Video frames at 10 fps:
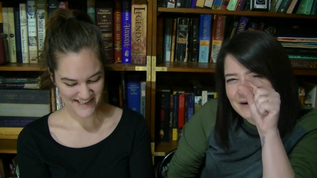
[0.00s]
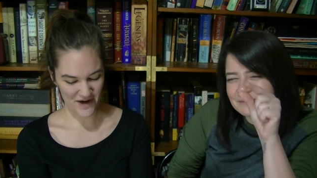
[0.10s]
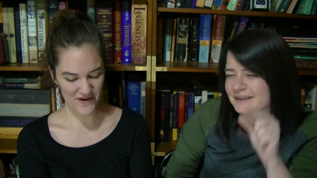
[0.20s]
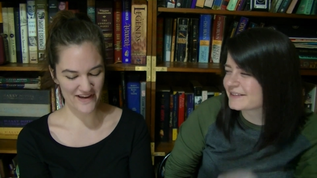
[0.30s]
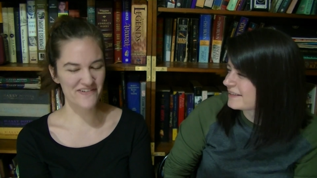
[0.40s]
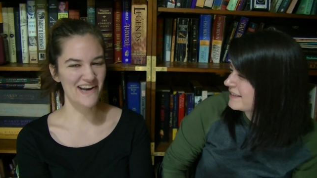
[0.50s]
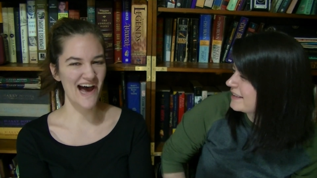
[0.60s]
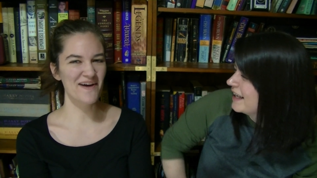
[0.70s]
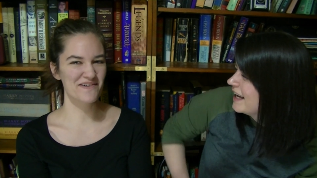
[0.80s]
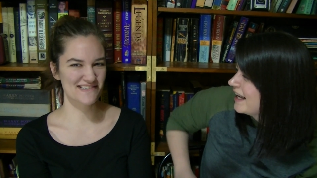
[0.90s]
Speaker 1: So even
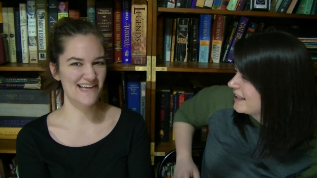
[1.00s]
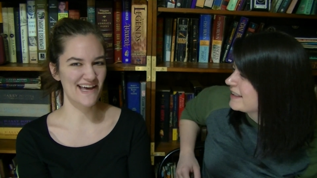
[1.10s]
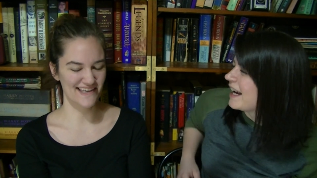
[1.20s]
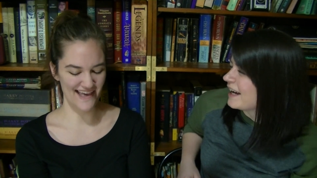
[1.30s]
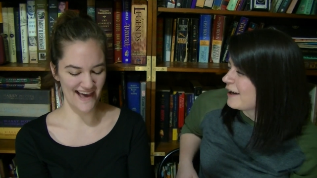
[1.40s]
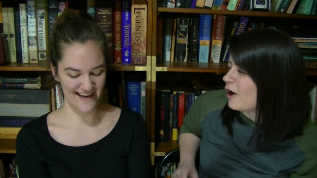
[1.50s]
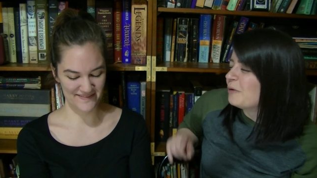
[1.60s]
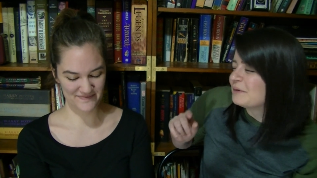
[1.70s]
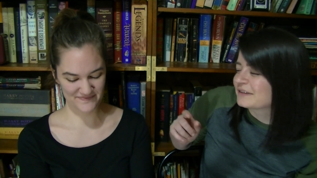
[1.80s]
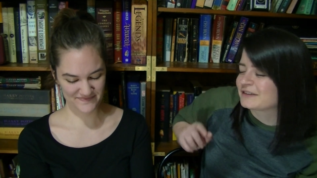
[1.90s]
I was like, yeah.
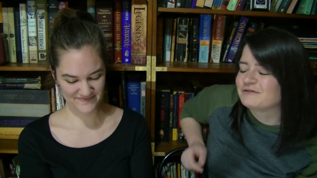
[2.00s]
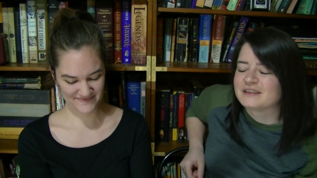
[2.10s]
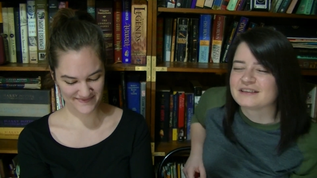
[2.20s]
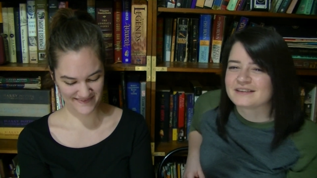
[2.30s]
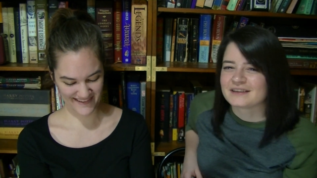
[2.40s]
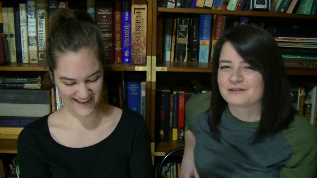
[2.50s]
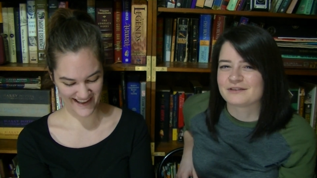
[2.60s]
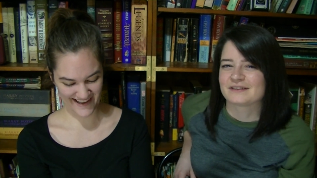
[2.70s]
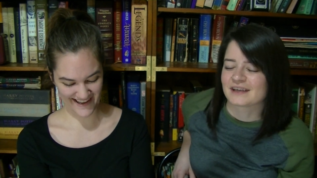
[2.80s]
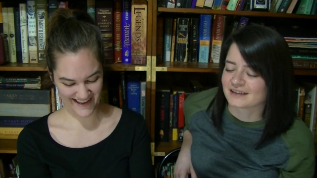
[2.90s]
Almost convinced there for a
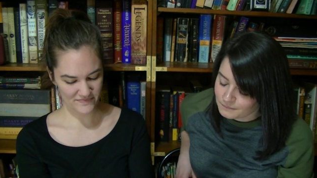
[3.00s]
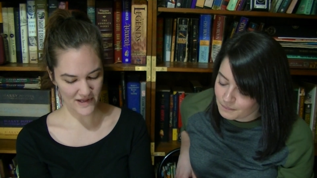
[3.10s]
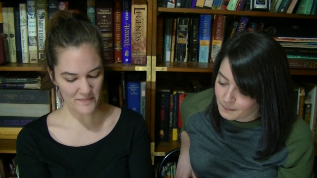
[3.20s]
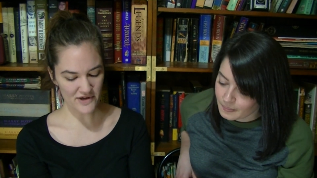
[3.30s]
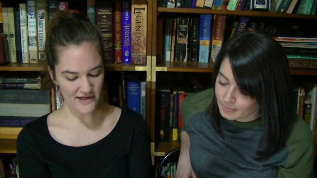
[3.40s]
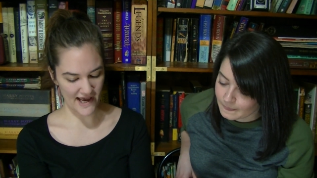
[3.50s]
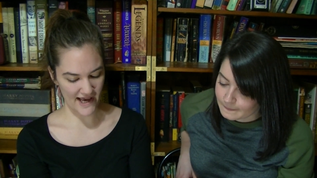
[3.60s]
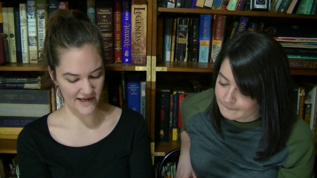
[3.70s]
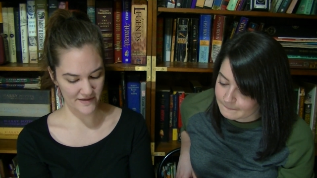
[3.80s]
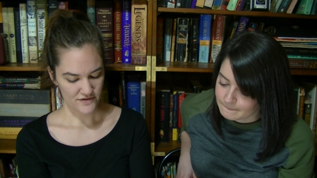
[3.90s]
second. Number
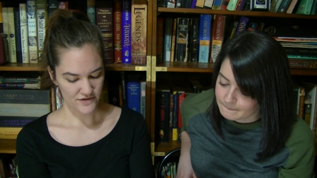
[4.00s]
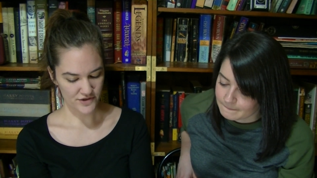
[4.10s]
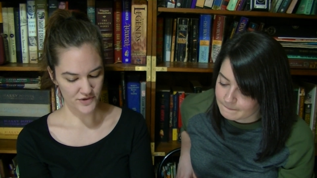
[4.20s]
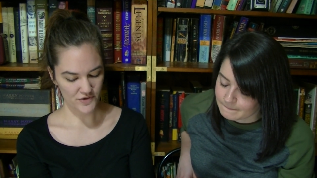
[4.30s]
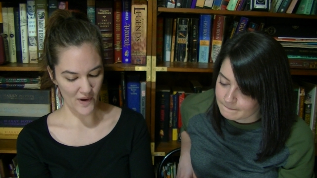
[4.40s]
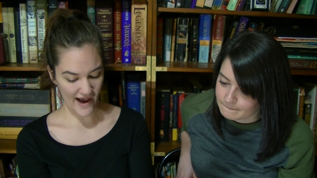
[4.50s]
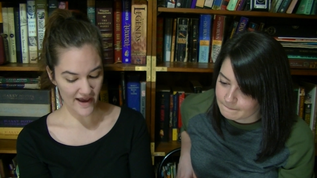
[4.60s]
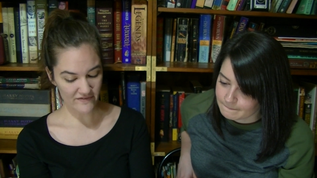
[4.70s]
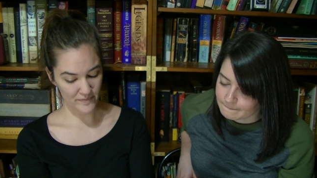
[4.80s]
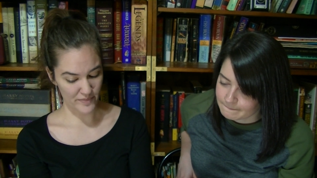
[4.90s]
9. Do I have
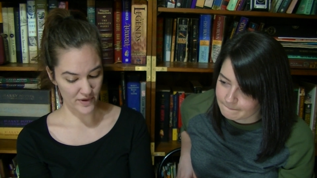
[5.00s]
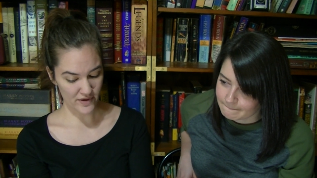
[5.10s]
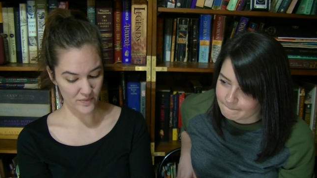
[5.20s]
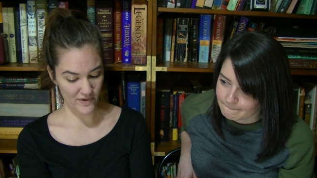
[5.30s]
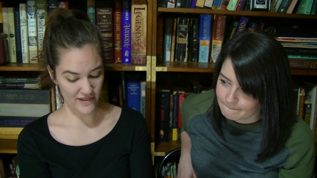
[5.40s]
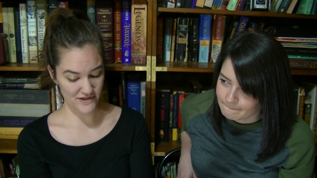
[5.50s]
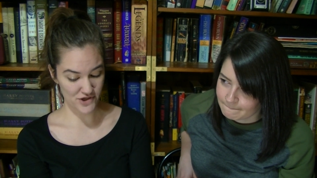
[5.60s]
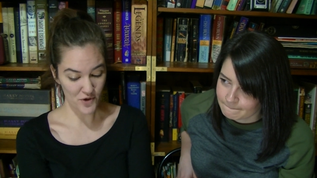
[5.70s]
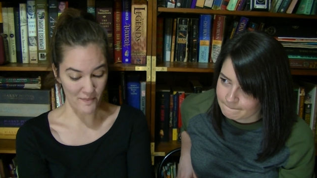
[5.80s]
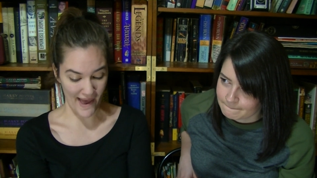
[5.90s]
a book with
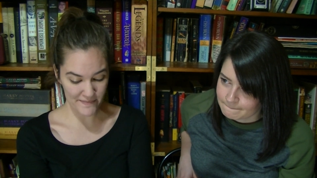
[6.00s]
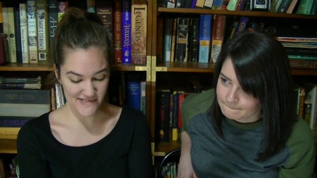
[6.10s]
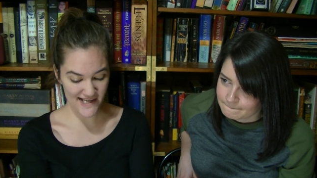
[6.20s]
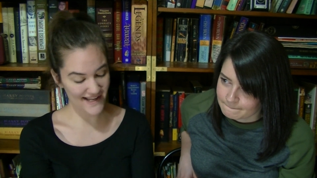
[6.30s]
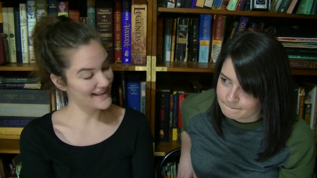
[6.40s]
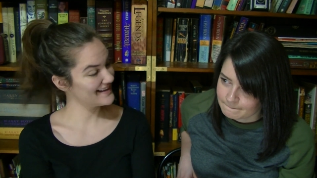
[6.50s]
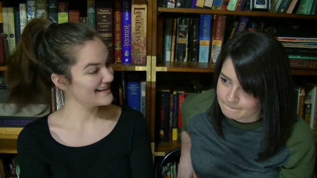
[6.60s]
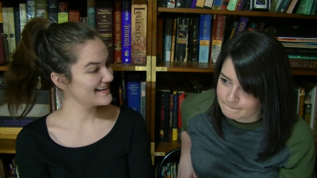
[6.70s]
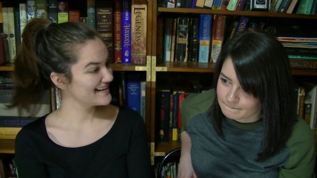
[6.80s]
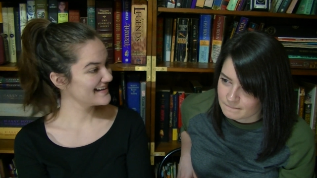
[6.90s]
2 maps in it?
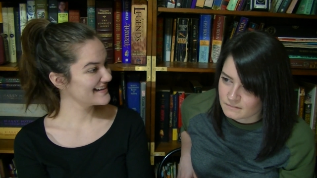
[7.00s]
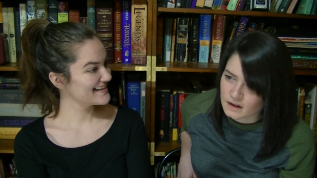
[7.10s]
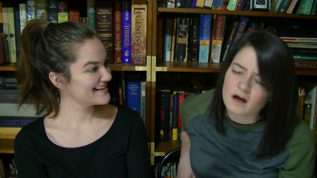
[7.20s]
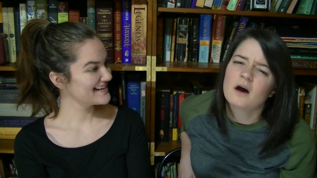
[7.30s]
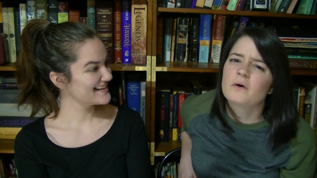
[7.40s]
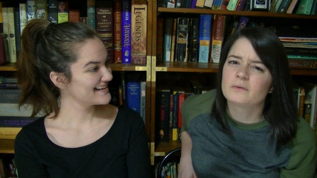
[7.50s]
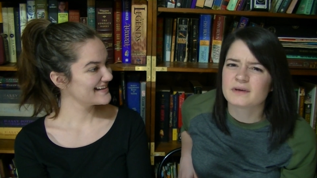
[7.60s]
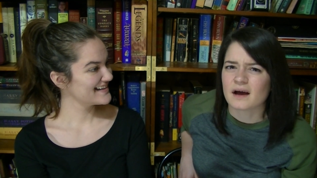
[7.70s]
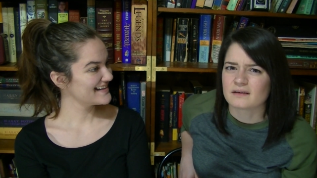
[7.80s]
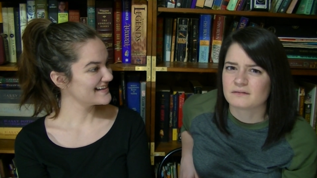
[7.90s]
Speaker 2: Oh,
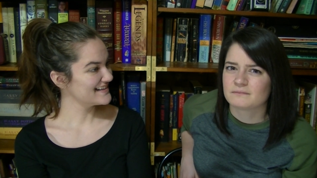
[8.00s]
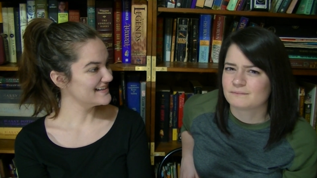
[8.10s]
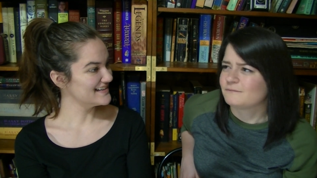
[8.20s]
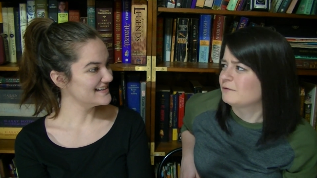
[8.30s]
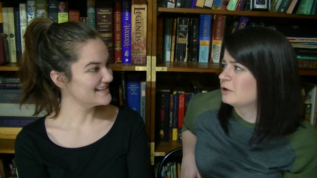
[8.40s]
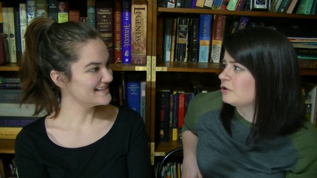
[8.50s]
yeah, for